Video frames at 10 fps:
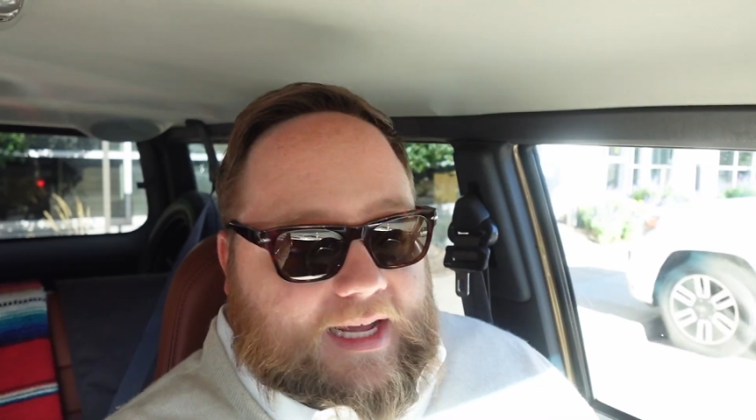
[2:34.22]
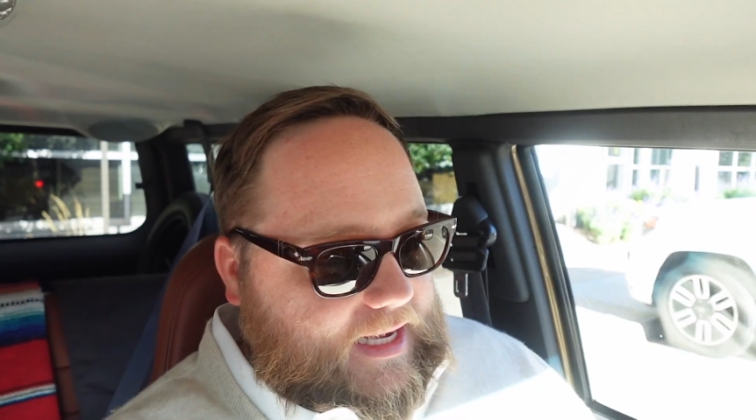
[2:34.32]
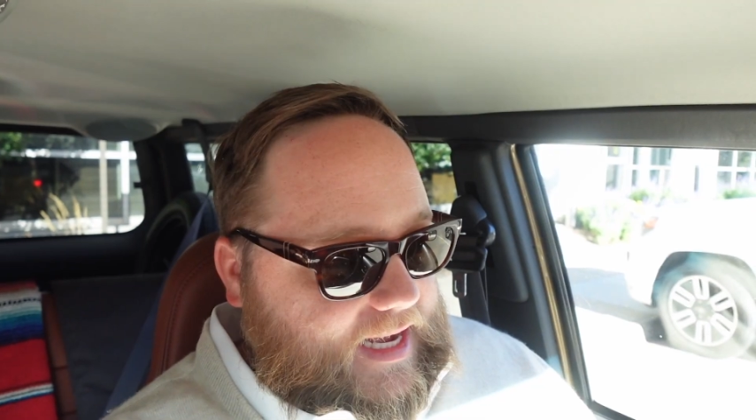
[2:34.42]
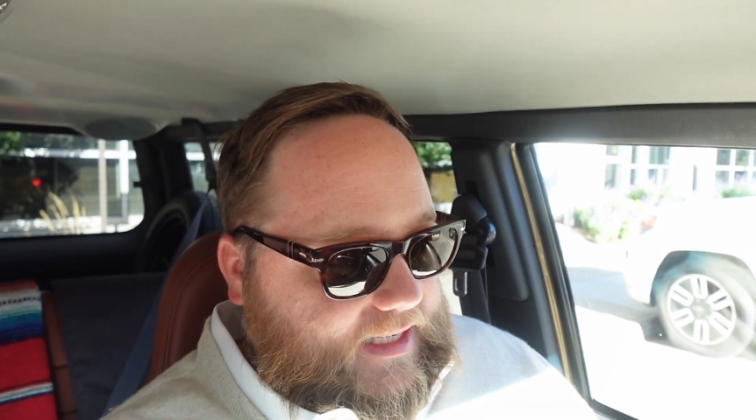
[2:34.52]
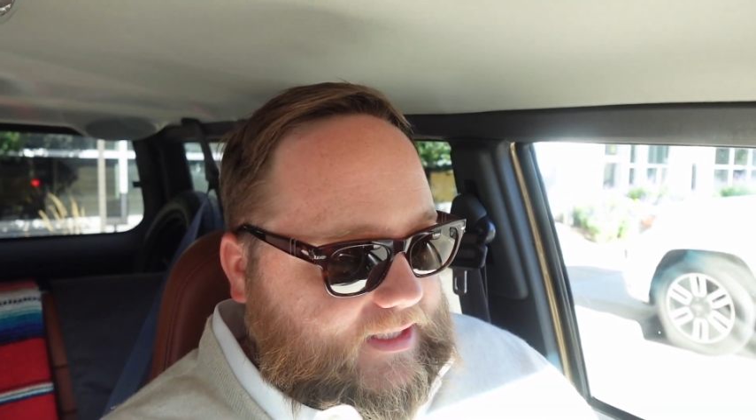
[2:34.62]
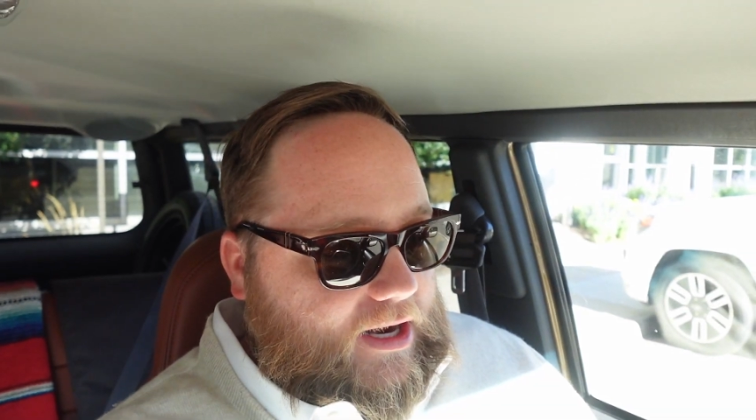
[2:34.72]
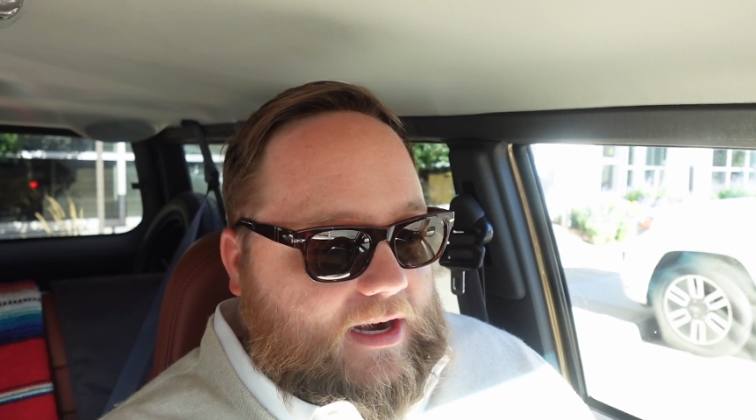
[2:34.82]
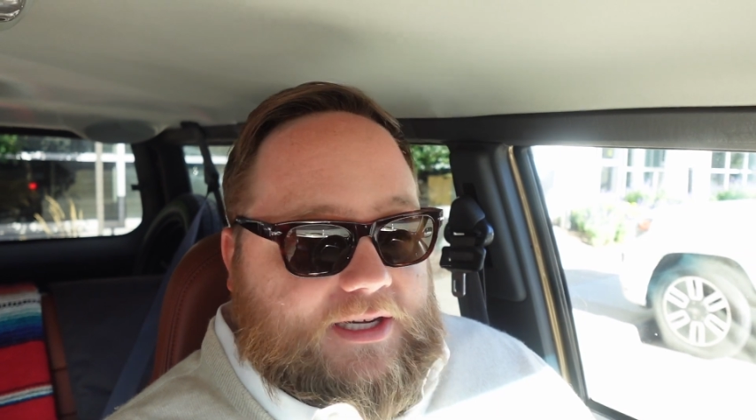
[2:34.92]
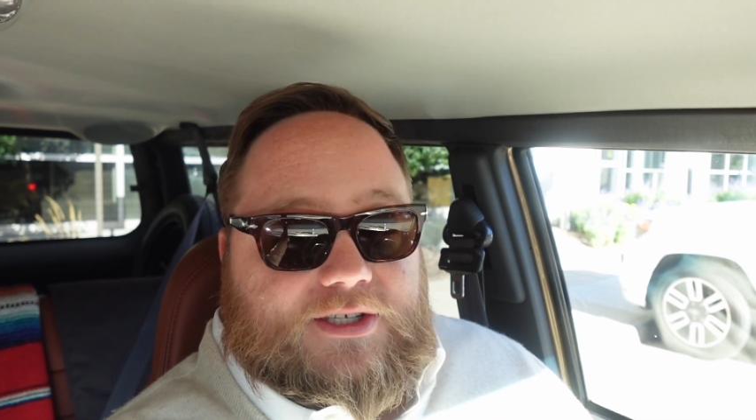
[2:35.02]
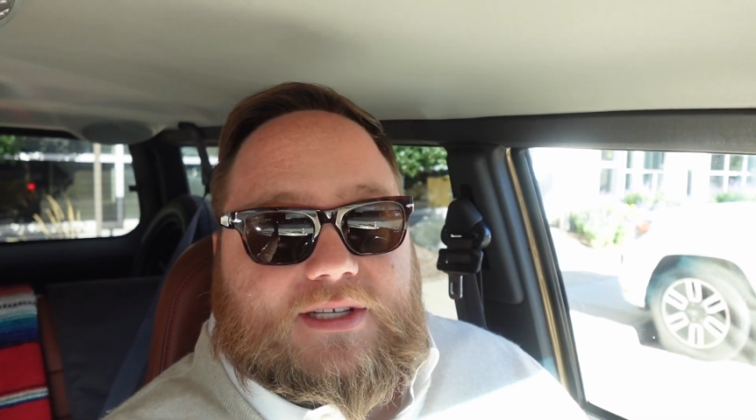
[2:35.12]
Hey guys, all
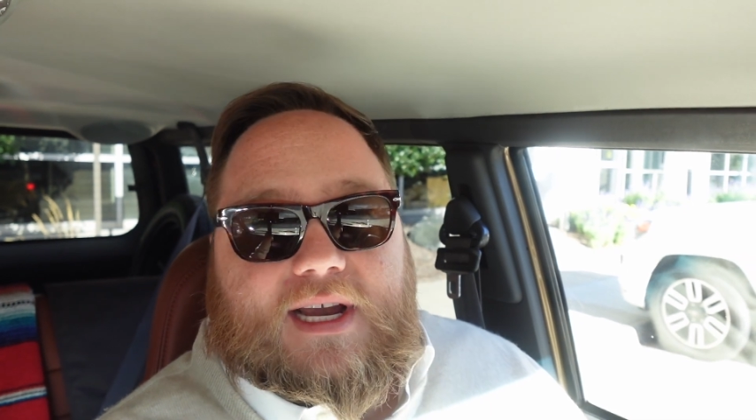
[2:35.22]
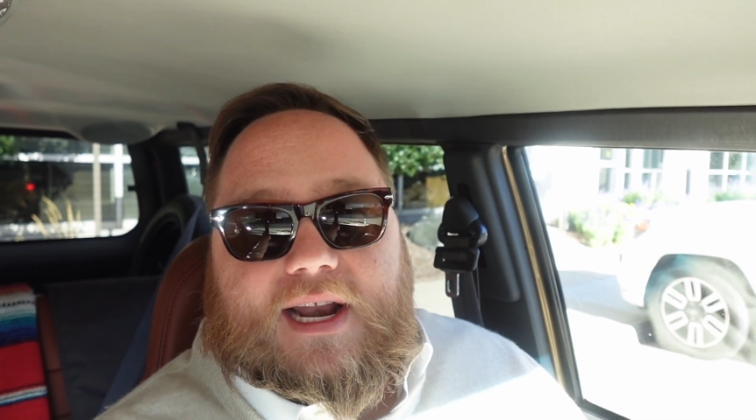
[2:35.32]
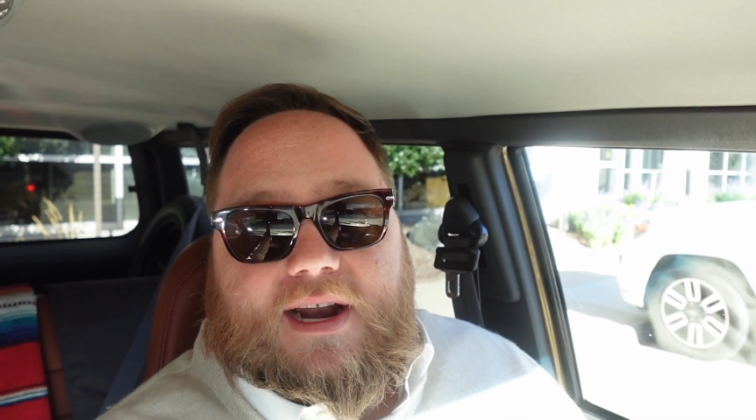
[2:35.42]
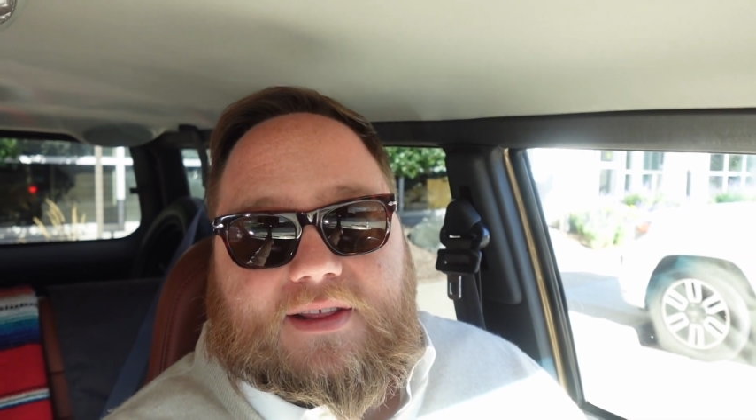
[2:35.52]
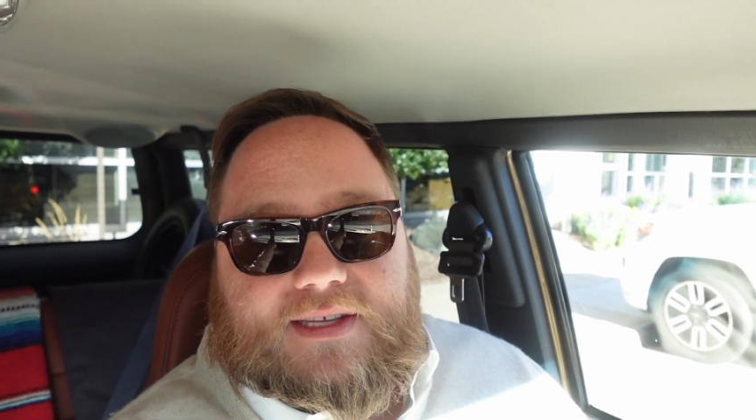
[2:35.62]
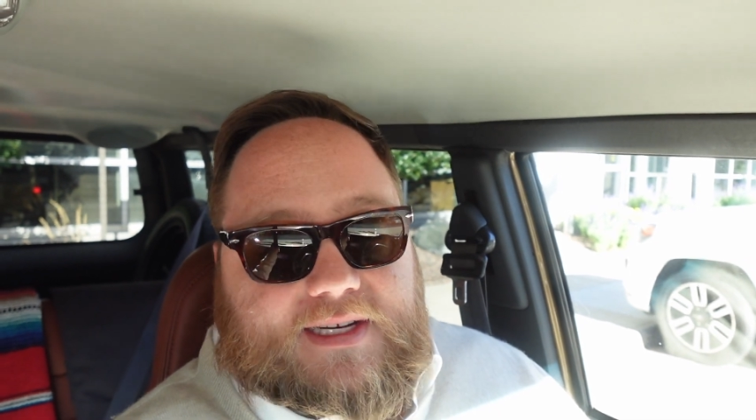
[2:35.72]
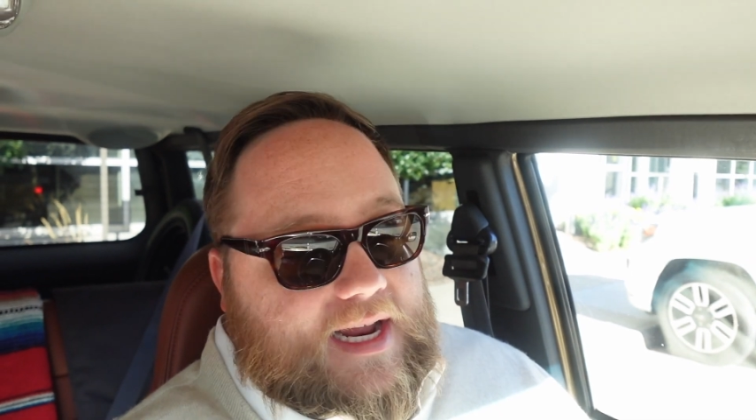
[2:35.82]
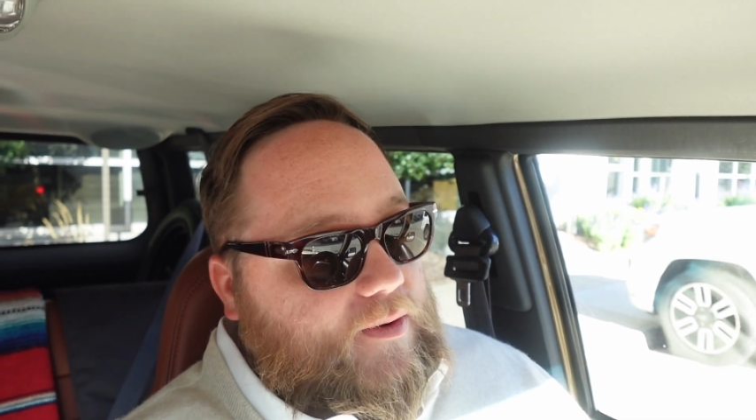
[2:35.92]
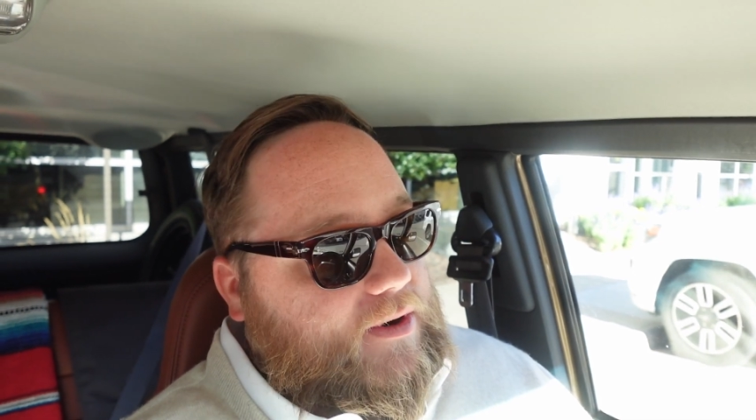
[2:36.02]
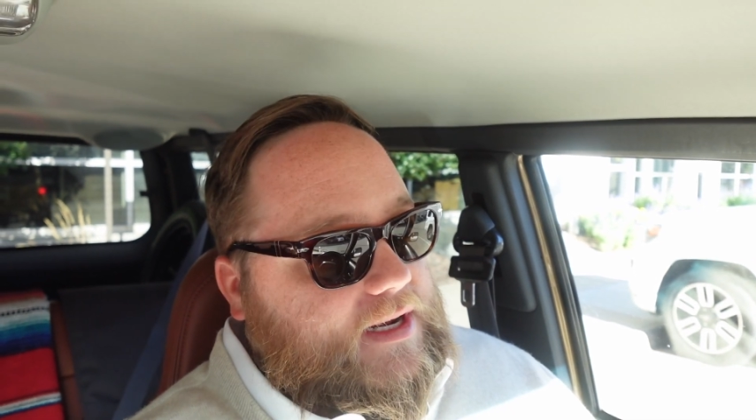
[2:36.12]
right, just got out of this
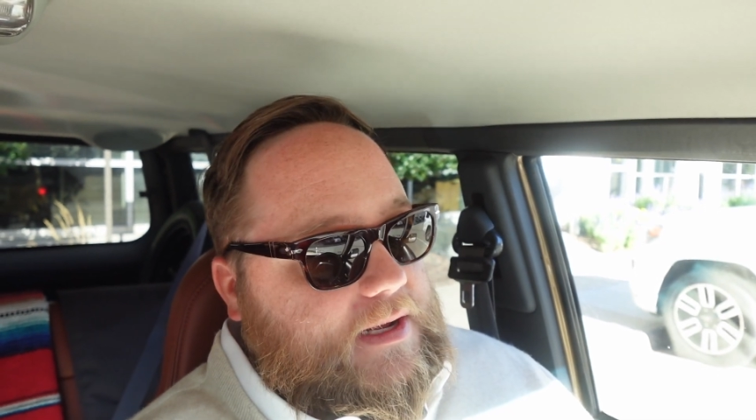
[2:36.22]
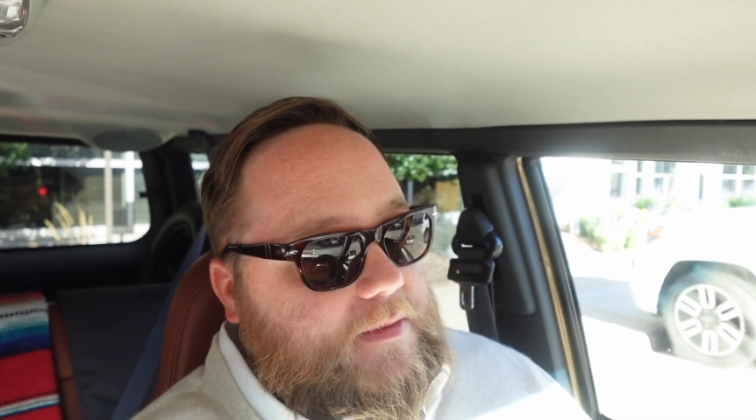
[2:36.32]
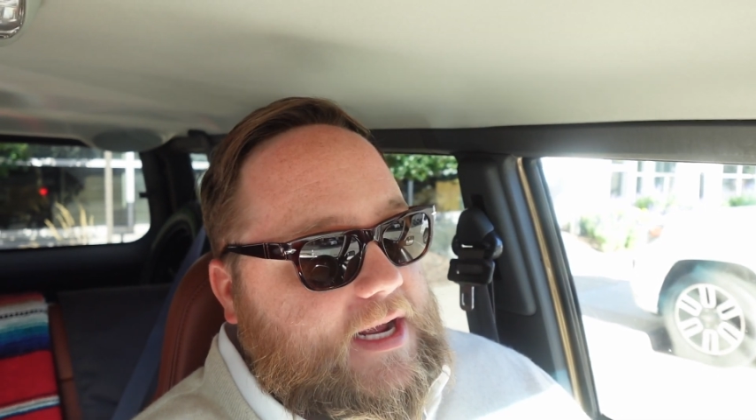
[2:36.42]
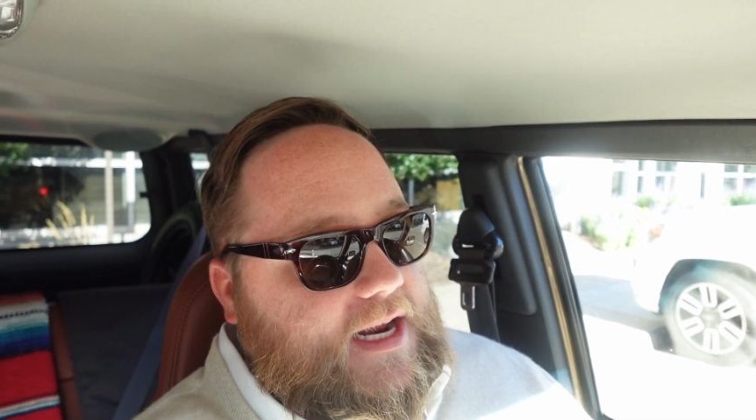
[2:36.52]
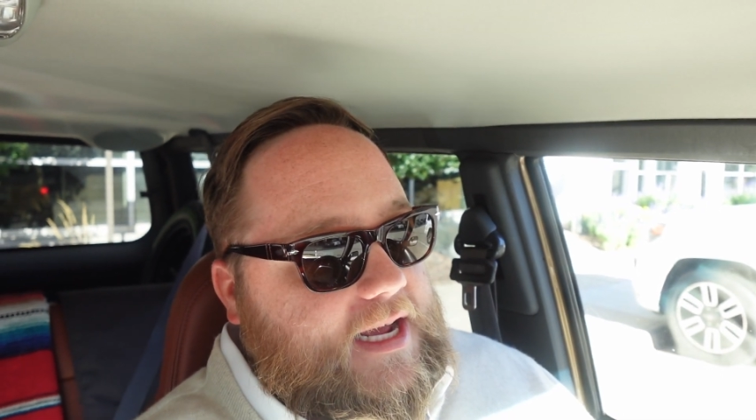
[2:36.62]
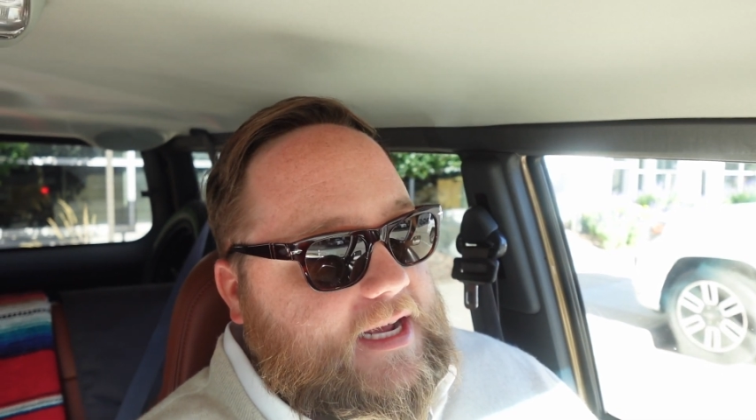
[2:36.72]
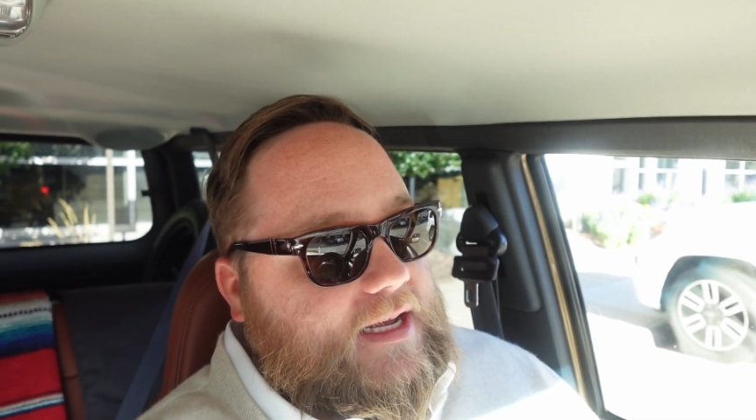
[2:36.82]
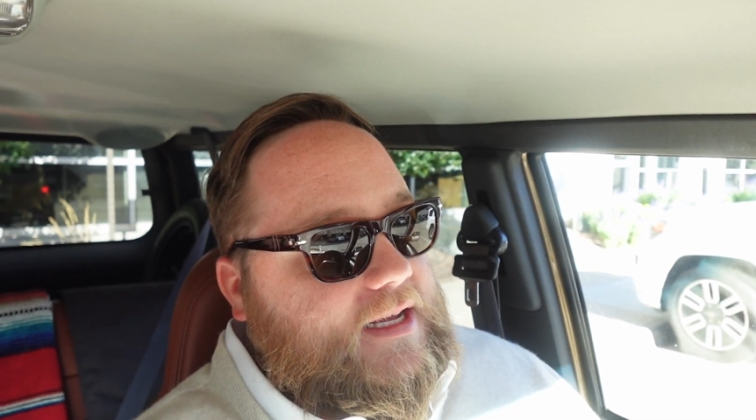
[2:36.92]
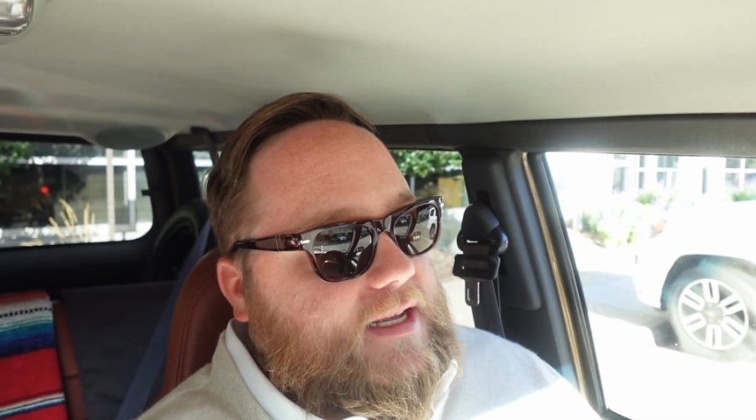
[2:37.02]
networking meeting.